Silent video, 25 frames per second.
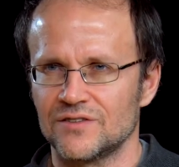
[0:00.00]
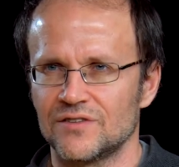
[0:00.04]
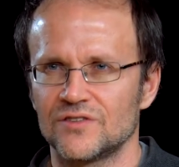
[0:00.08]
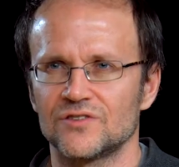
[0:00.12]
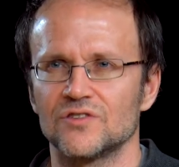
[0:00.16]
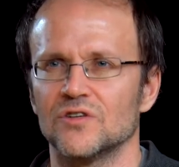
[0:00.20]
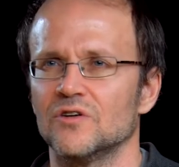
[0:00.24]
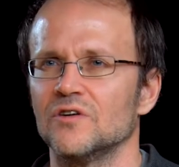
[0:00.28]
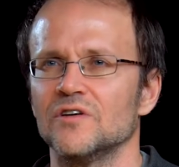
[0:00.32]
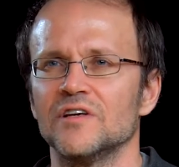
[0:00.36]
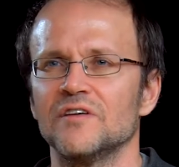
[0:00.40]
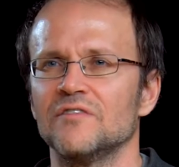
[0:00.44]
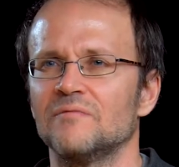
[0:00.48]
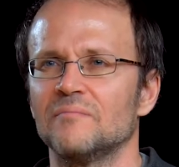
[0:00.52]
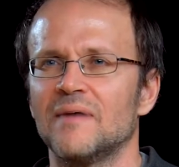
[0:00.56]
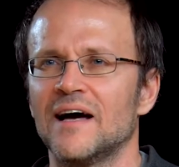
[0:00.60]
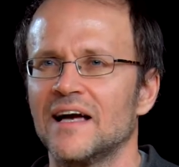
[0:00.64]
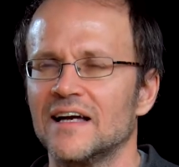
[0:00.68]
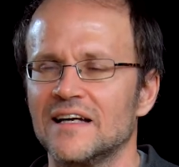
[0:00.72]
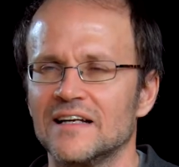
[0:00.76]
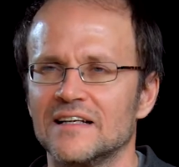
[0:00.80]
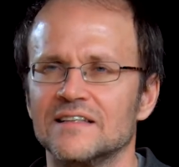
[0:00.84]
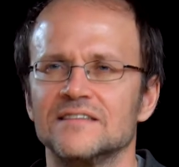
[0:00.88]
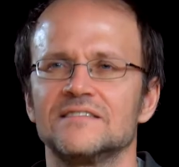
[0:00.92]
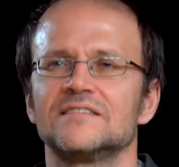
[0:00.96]
So if
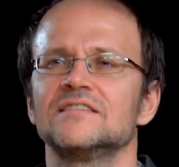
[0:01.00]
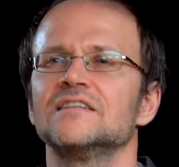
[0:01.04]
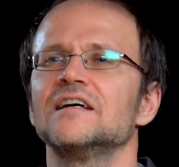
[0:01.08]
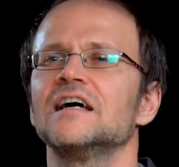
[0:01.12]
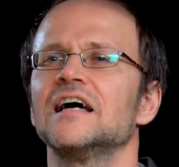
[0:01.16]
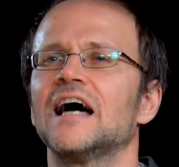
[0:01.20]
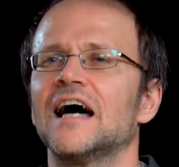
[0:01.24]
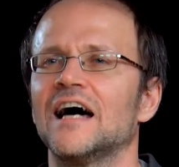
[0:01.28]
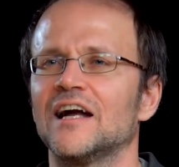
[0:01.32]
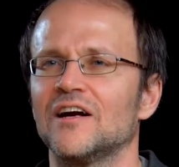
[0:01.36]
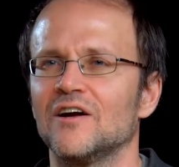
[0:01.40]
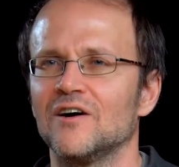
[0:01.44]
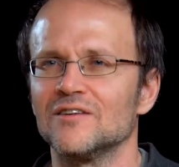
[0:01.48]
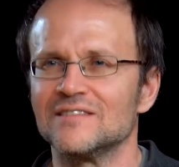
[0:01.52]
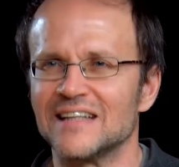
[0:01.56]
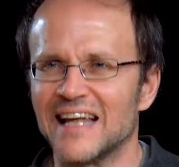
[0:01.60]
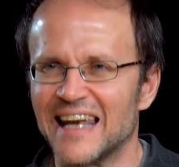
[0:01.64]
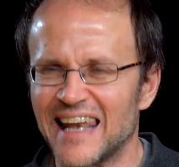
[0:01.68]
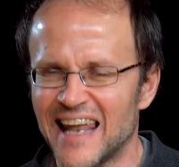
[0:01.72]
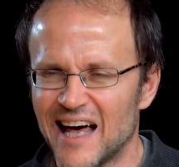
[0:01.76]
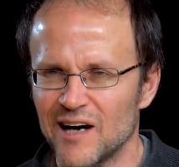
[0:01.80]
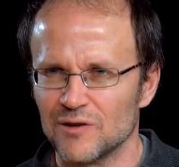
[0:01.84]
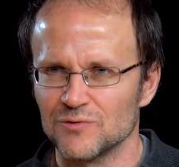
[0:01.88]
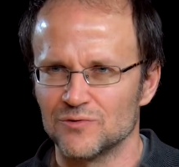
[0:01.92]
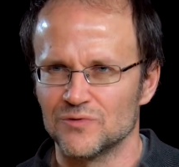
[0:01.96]
migrants are not
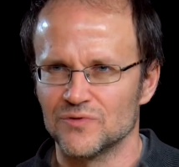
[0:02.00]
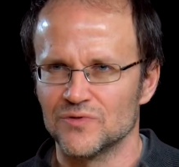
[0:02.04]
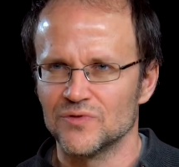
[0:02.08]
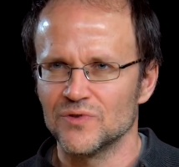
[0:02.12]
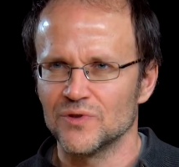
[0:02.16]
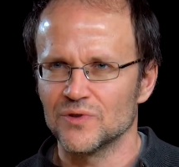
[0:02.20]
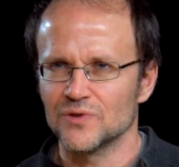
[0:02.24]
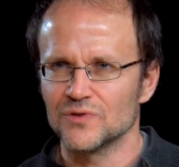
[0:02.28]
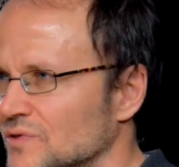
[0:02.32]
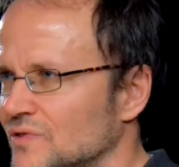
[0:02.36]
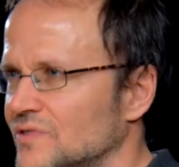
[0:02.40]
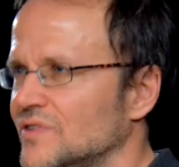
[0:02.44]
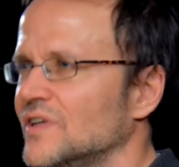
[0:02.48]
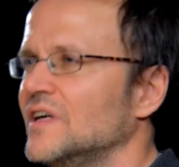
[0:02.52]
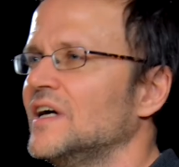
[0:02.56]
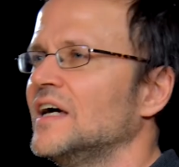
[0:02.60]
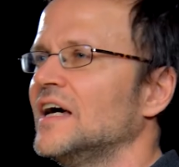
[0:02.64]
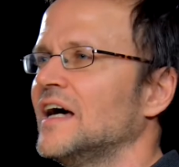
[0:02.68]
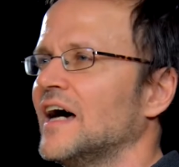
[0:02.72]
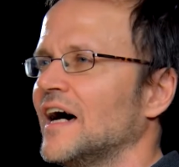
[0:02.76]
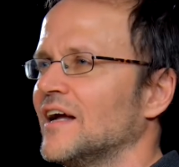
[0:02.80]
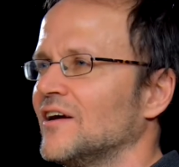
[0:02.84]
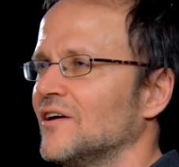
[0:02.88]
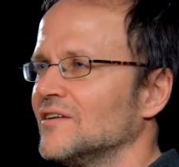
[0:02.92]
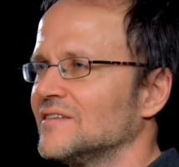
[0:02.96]
allowed to vote,
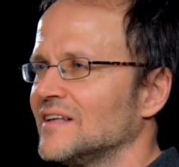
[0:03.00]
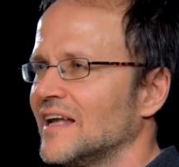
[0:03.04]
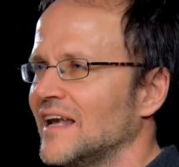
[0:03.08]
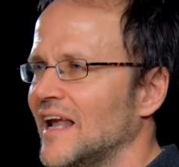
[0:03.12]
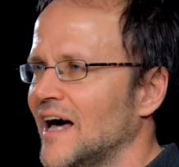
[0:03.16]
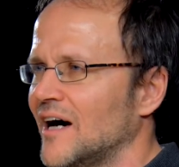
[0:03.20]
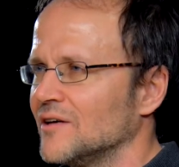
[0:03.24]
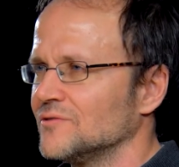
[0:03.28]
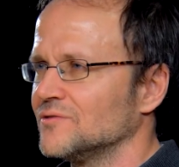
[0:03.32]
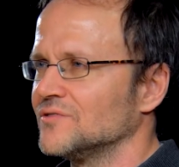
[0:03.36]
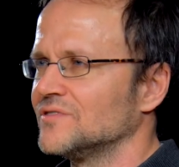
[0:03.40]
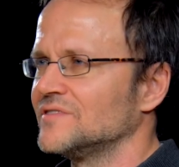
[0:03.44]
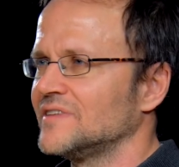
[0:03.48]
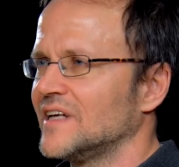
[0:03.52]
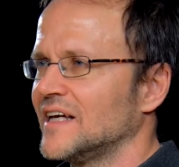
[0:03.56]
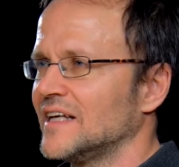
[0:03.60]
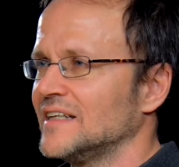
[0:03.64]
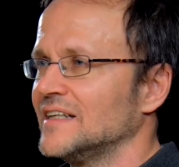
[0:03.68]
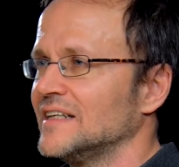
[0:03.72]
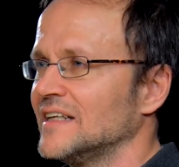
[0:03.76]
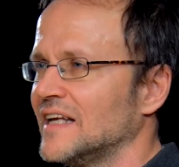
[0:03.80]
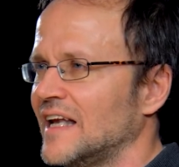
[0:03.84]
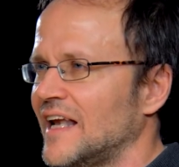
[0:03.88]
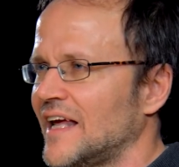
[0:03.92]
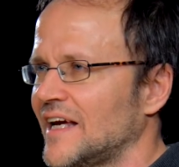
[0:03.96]
are not allowed to stand
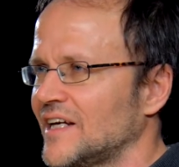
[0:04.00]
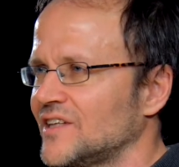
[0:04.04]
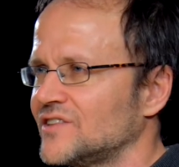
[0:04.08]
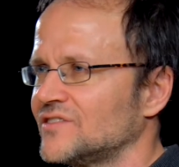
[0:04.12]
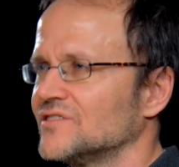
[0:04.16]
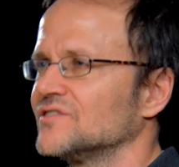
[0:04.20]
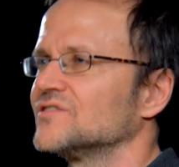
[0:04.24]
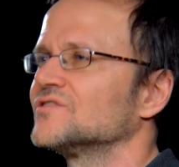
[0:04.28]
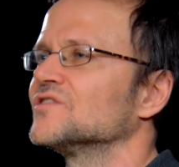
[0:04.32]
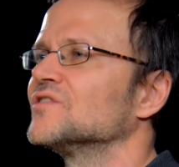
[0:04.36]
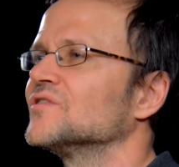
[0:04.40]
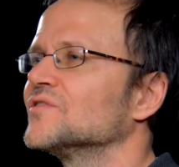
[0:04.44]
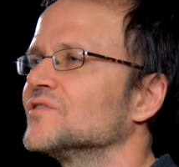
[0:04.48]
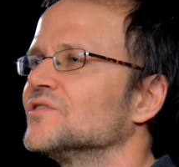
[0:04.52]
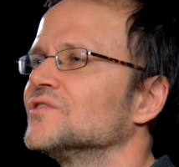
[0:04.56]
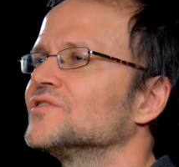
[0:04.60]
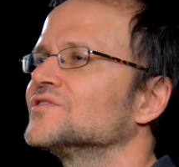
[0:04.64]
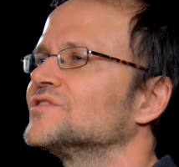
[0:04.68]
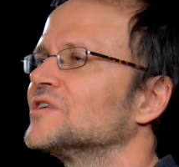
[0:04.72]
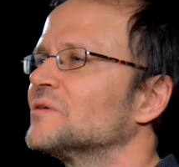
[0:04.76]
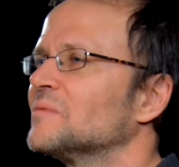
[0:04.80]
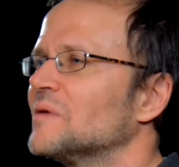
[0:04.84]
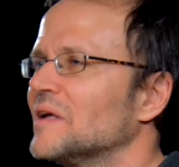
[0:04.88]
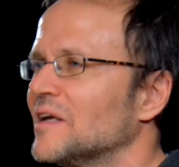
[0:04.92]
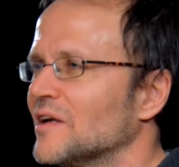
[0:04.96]
in elections, of course they
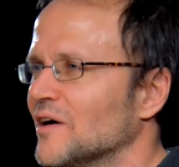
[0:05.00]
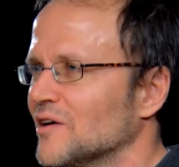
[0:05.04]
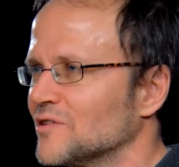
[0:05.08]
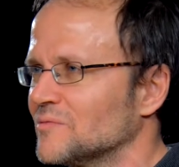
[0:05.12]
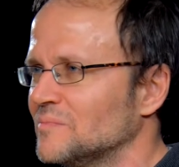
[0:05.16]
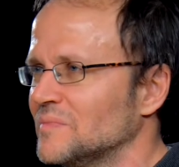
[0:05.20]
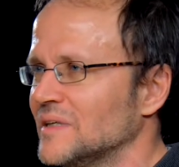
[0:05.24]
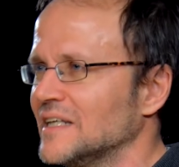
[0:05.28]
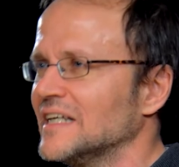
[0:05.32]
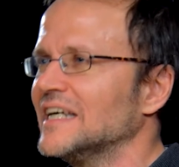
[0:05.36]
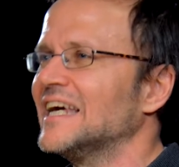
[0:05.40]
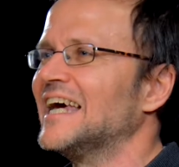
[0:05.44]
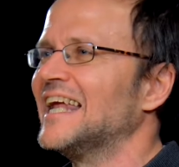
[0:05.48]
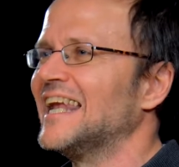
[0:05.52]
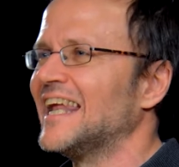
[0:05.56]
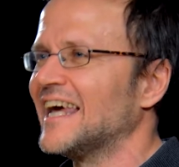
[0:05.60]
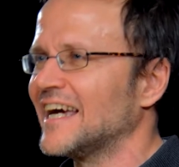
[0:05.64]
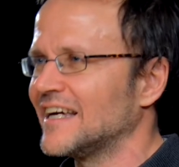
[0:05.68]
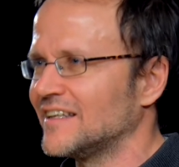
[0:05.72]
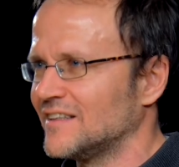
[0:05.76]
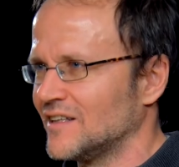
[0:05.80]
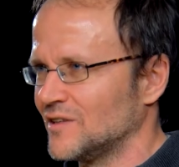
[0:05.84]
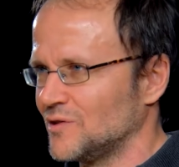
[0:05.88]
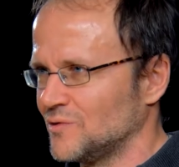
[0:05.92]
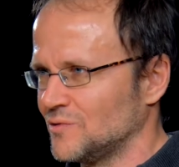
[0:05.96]
will not be
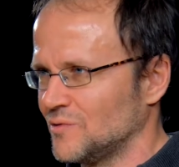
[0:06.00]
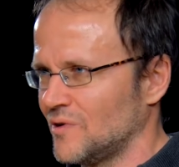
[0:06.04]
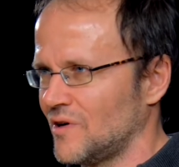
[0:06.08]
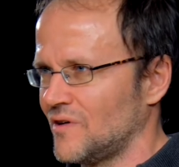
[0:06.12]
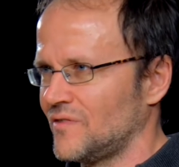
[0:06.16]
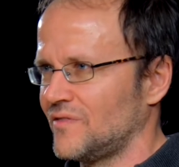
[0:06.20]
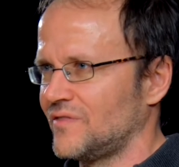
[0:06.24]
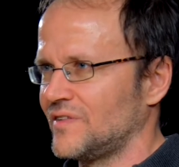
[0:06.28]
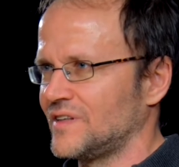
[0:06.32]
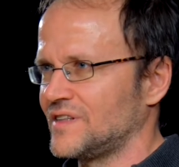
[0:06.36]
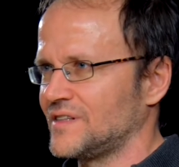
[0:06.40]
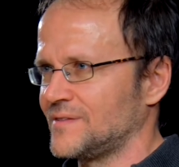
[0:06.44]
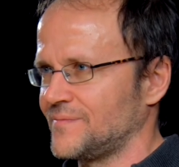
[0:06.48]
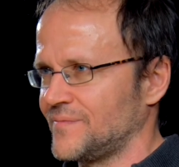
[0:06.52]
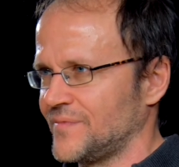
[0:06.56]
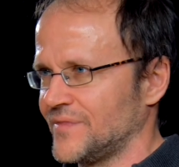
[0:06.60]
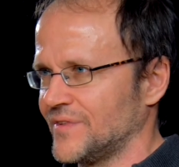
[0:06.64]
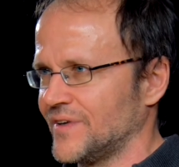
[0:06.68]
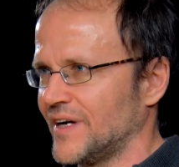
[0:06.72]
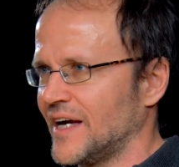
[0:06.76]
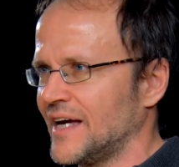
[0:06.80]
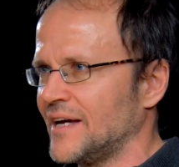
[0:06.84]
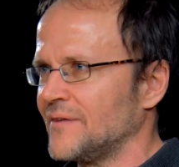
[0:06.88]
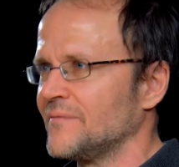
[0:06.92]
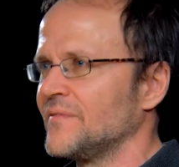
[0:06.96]
elected to office.
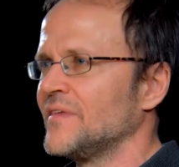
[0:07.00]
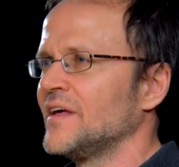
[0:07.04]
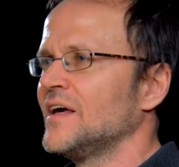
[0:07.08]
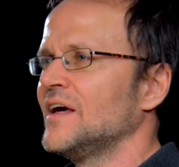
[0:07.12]
Okay?